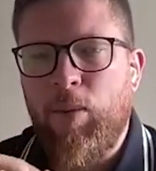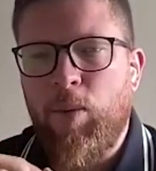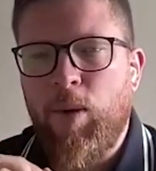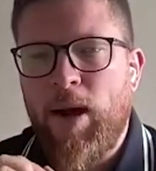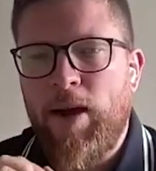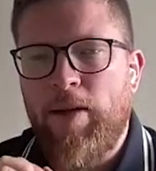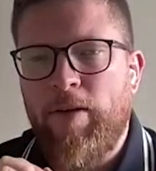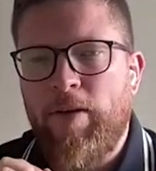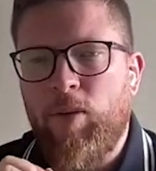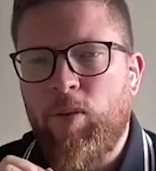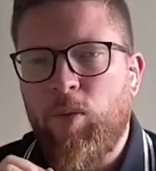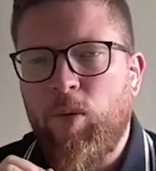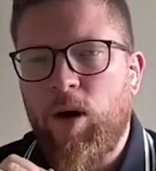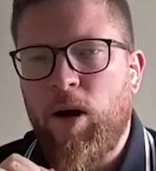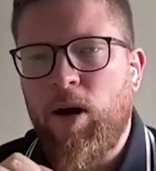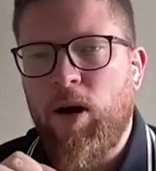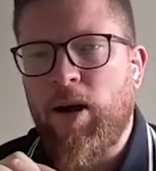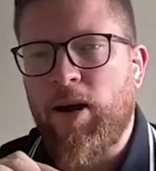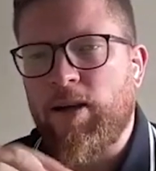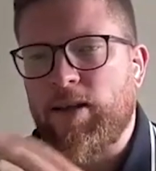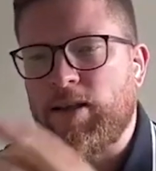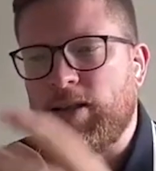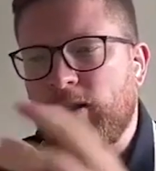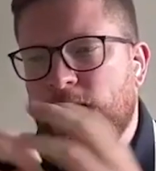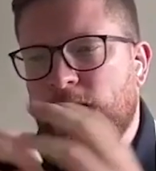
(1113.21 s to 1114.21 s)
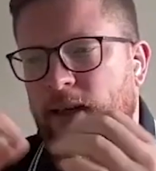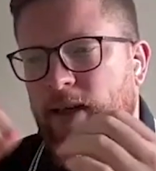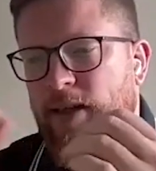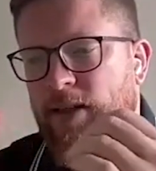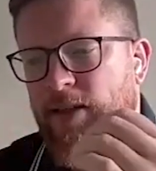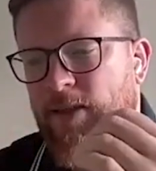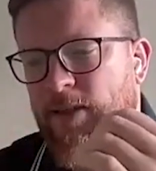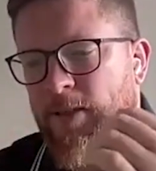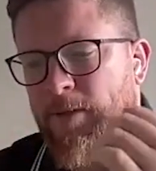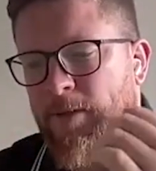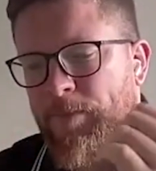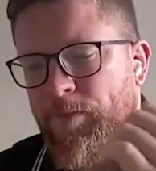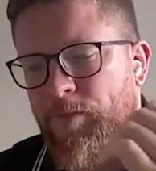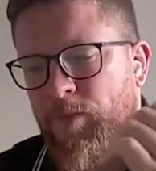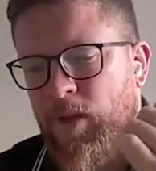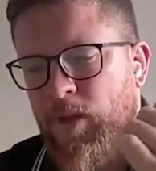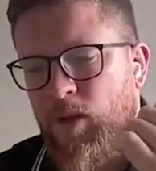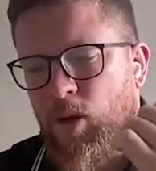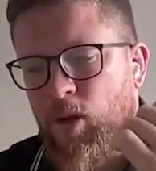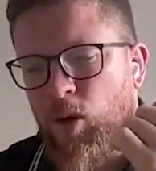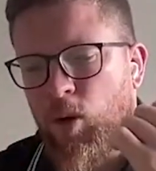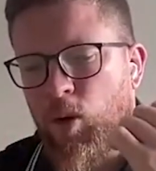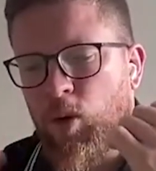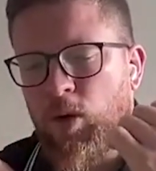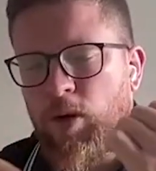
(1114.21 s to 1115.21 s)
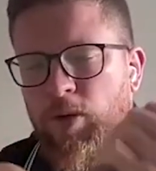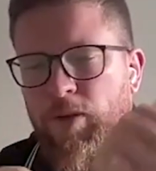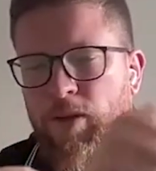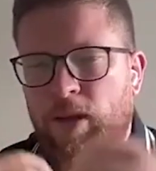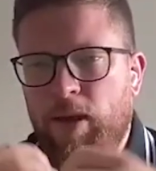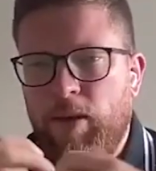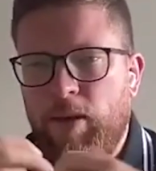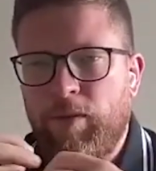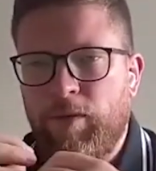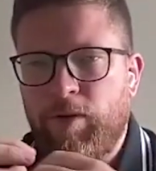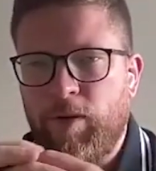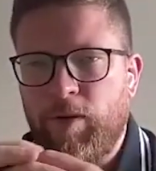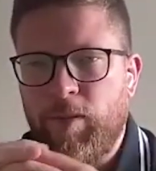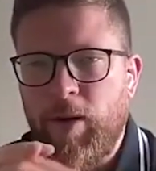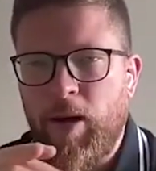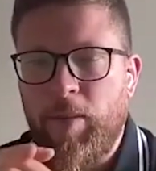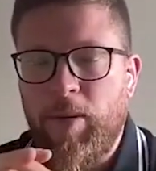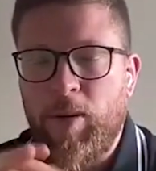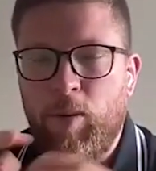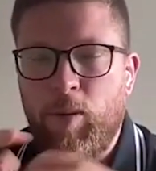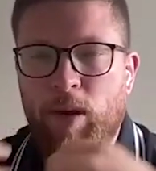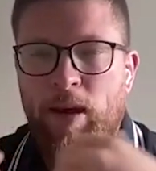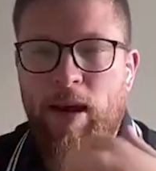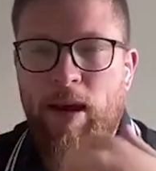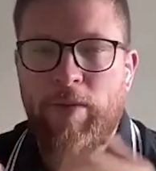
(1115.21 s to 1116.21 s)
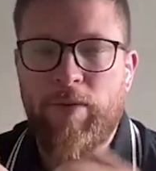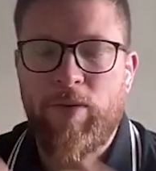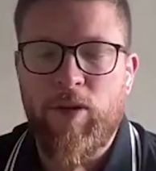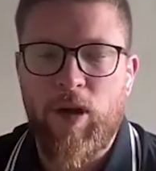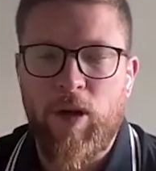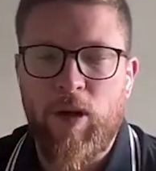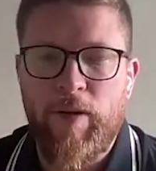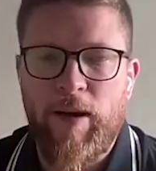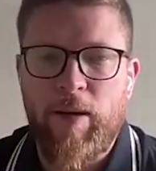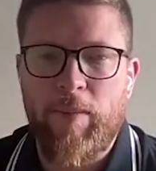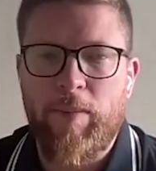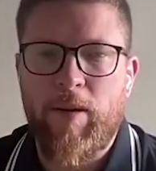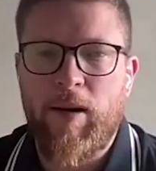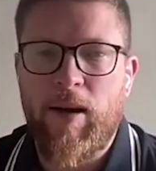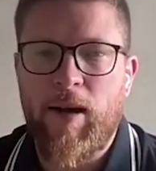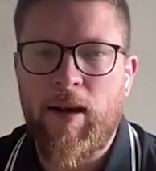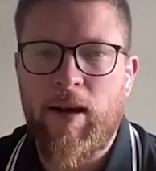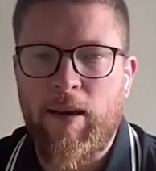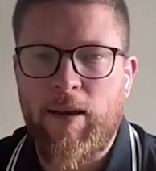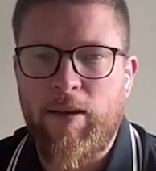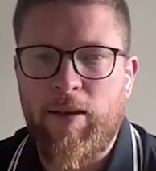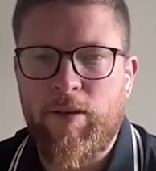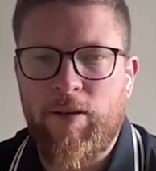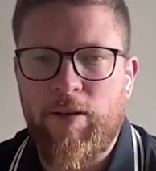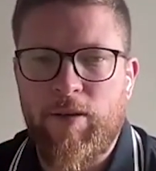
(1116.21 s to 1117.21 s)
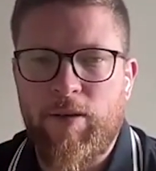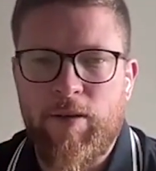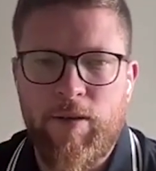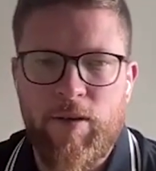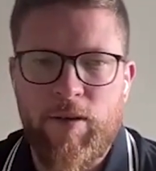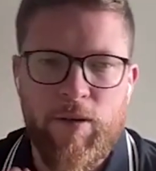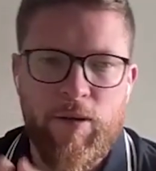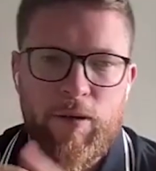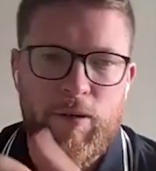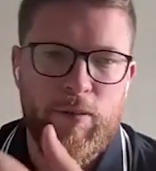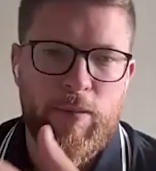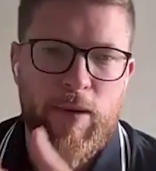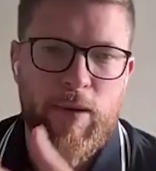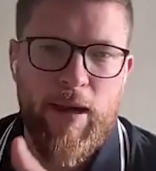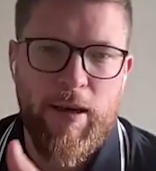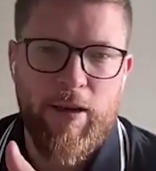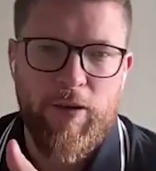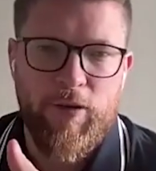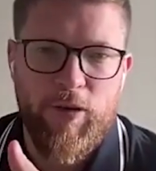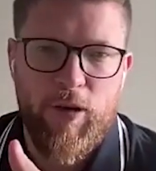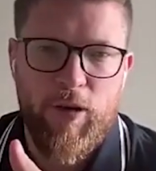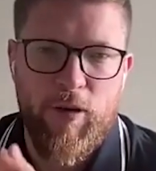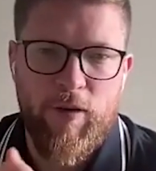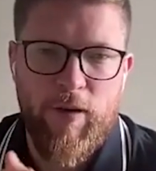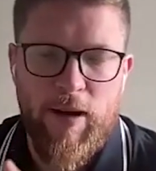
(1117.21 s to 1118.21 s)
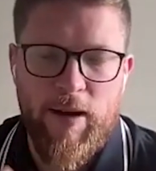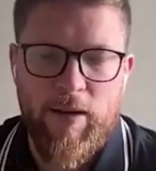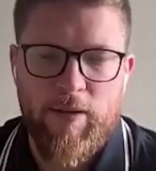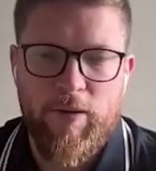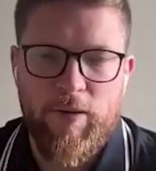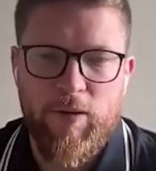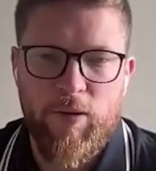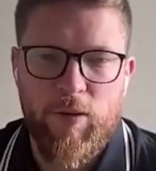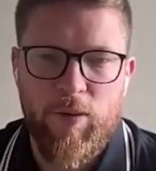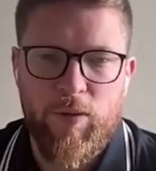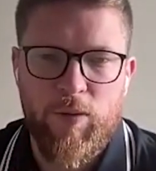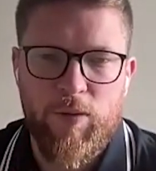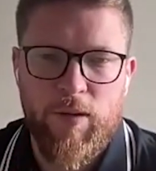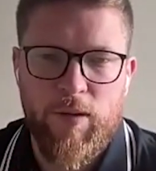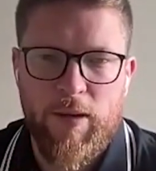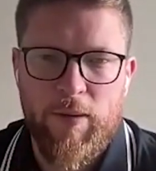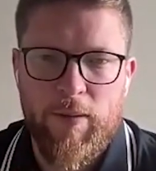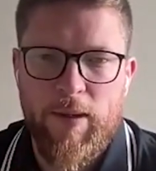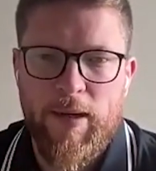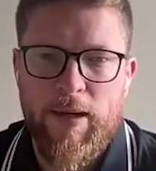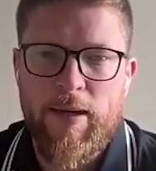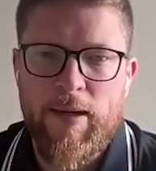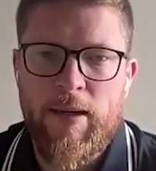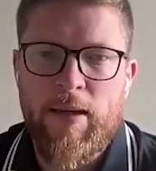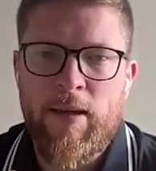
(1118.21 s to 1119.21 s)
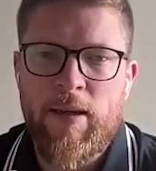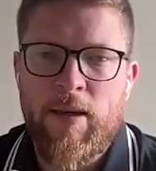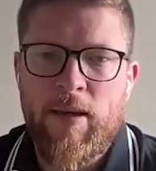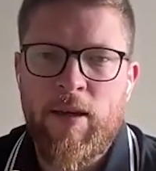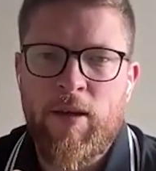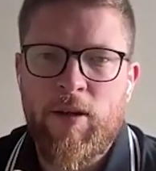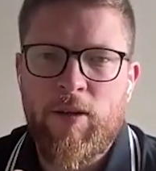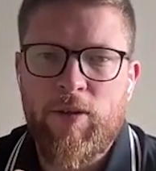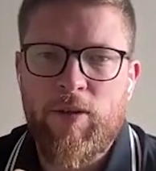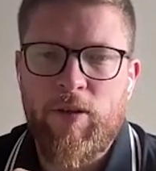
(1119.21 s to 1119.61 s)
And where it works is all of the information. I mean, we have direct plugins to HRIS tools anyway.